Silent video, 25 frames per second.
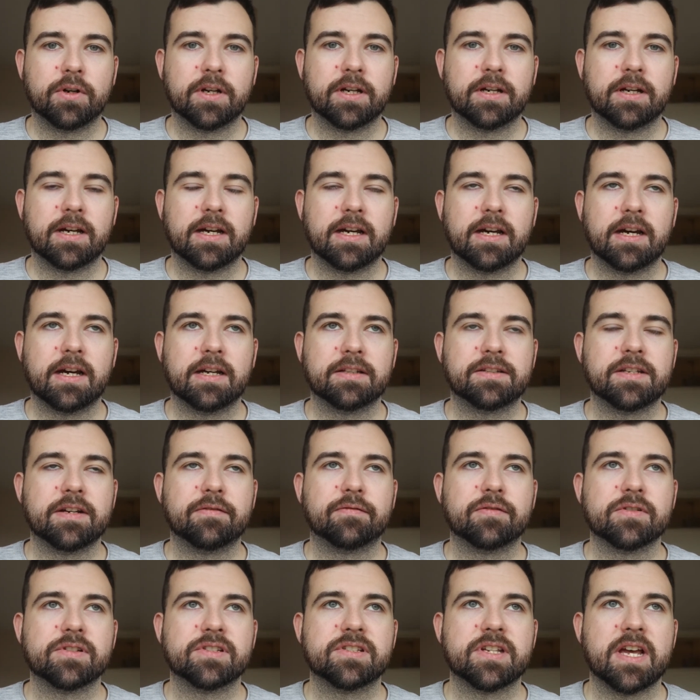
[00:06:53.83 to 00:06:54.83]
at
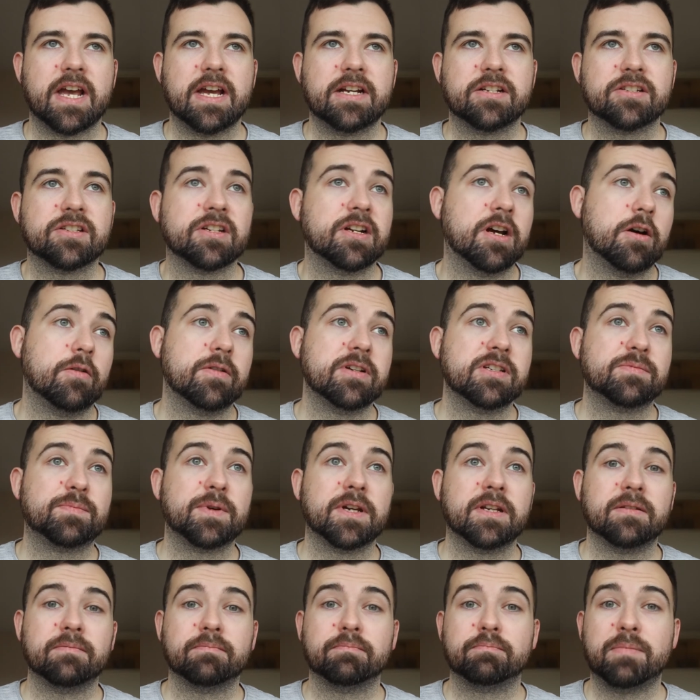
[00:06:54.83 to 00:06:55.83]
different stages. I know he's
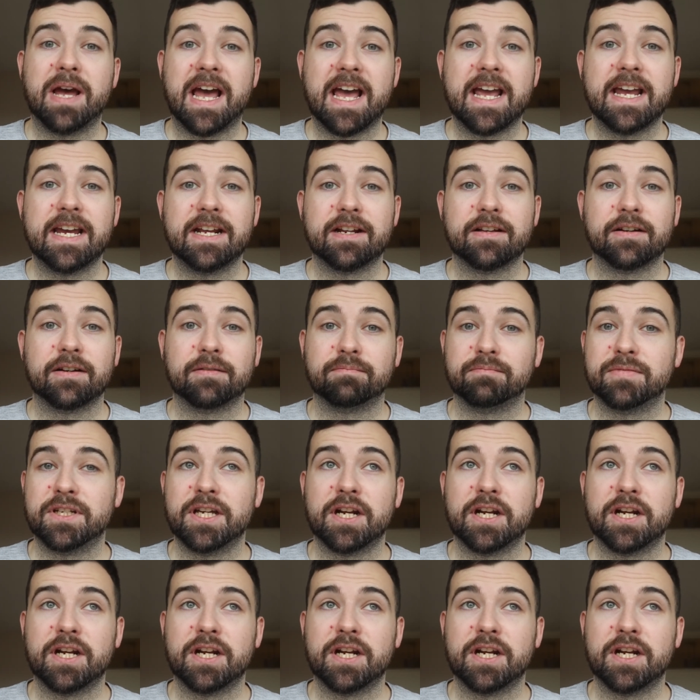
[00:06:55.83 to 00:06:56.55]
been paid